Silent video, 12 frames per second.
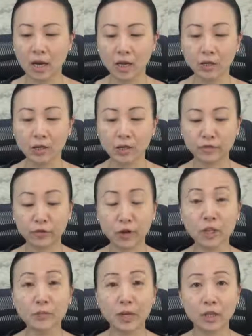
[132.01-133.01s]

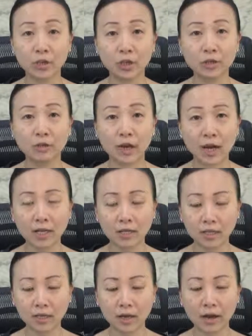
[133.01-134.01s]
first by the journal
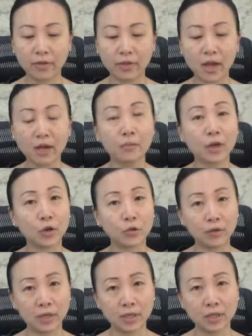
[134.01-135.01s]
editor and then by your
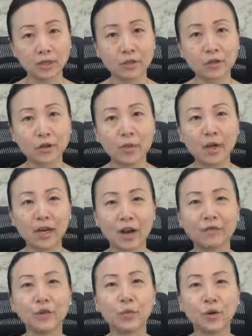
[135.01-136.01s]
readers, so make
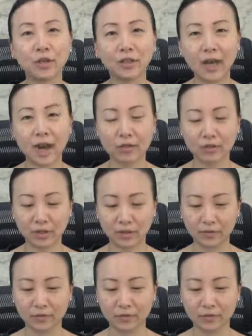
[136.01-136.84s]
every word count.